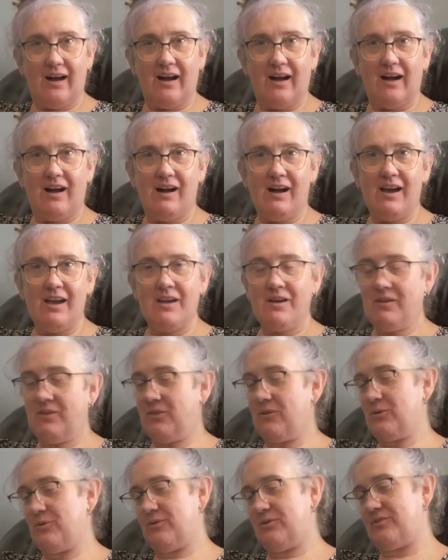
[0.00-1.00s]
I
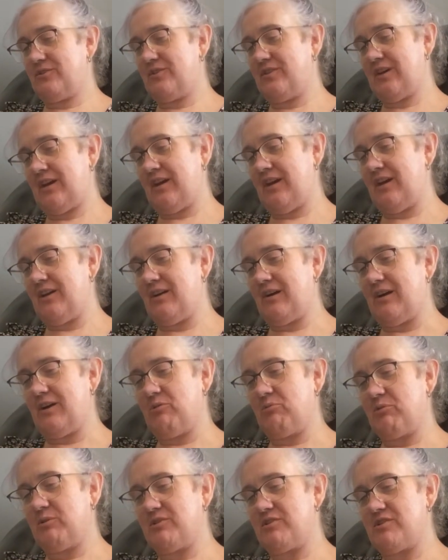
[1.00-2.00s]
thought today I
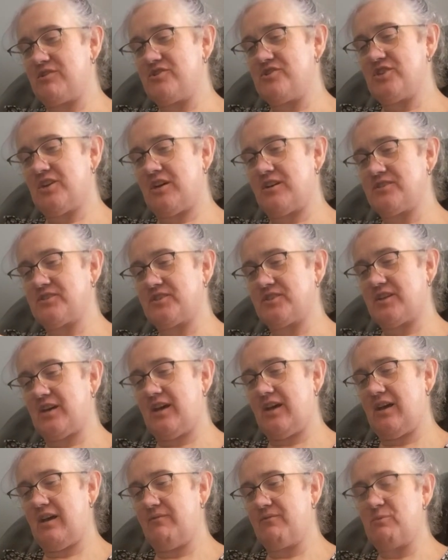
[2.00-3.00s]
would just
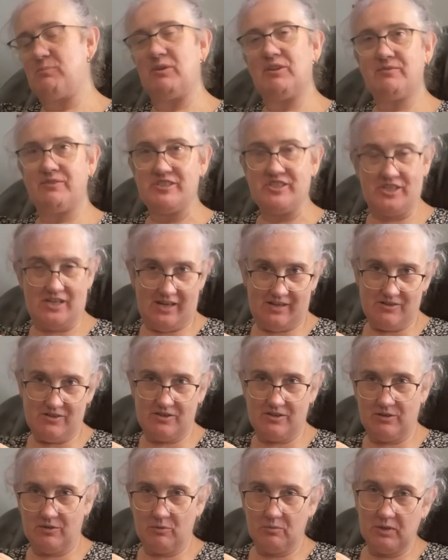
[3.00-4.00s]
have a bit of a chat to
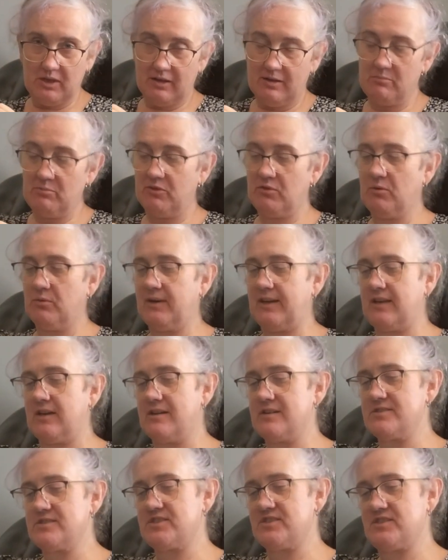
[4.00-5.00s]
you while I'm doing
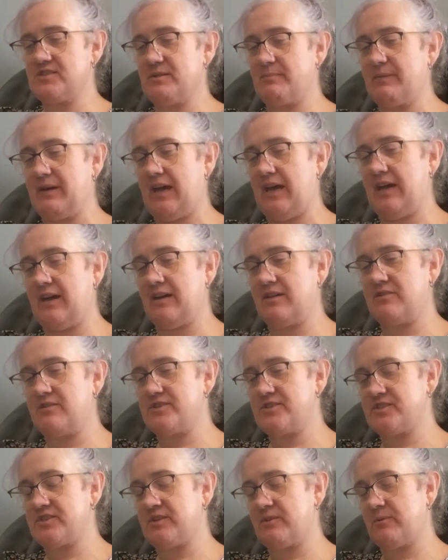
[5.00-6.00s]
some hand
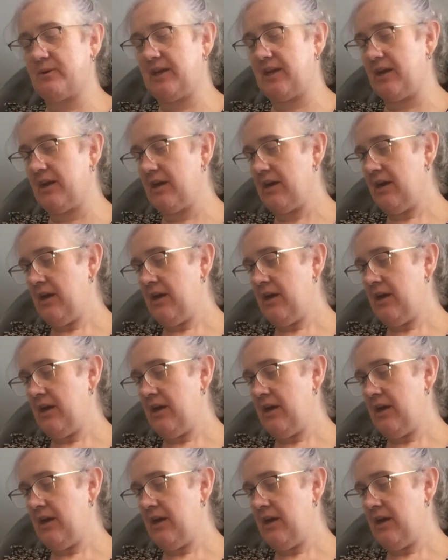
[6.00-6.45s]
sewing.